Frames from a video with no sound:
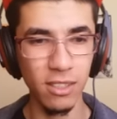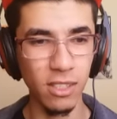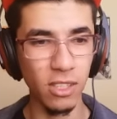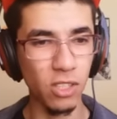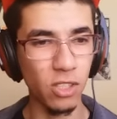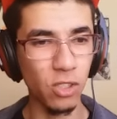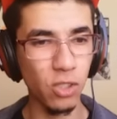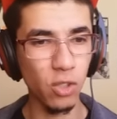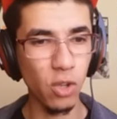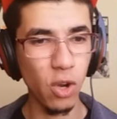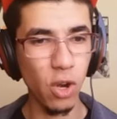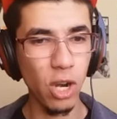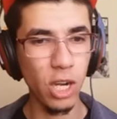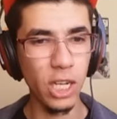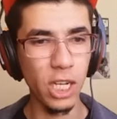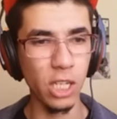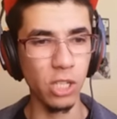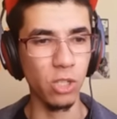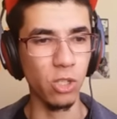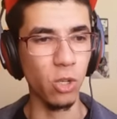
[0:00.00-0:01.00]
Destroy
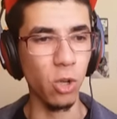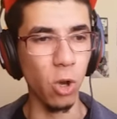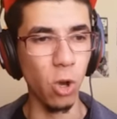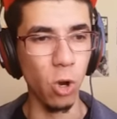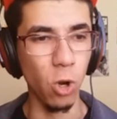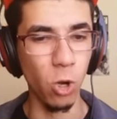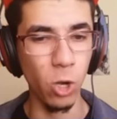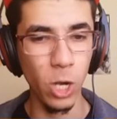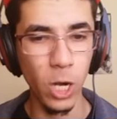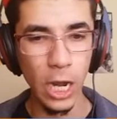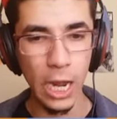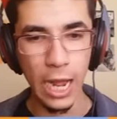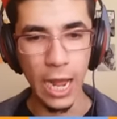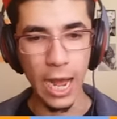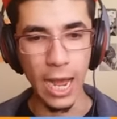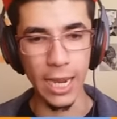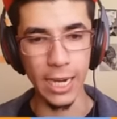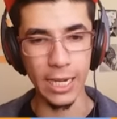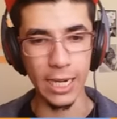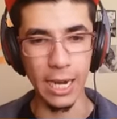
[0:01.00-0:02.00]
this door.
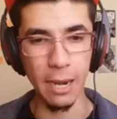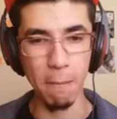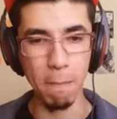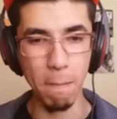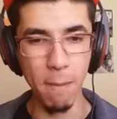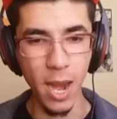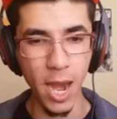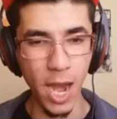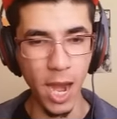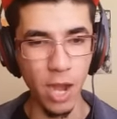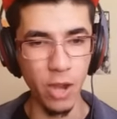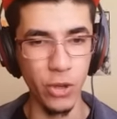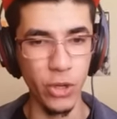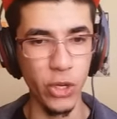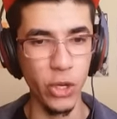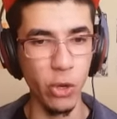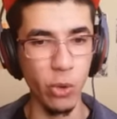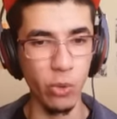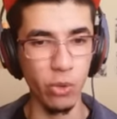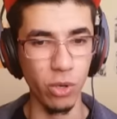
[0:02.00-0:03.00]
I command
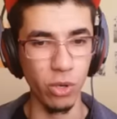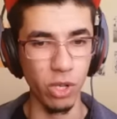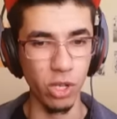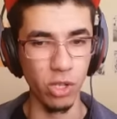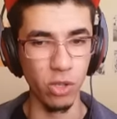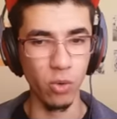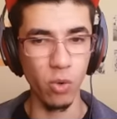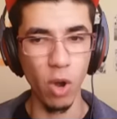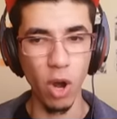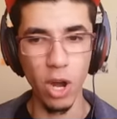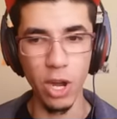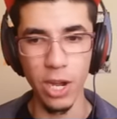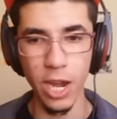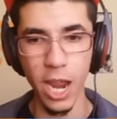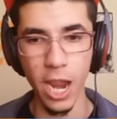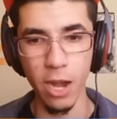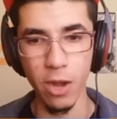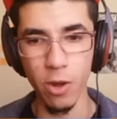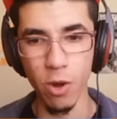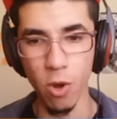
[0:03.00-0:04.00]
you to destroy
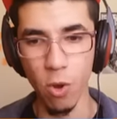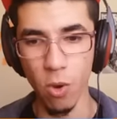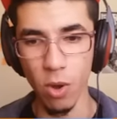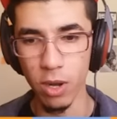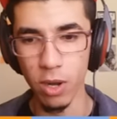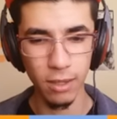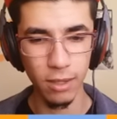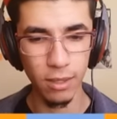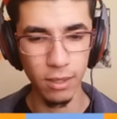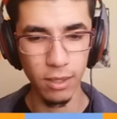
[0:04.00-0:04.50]
that door.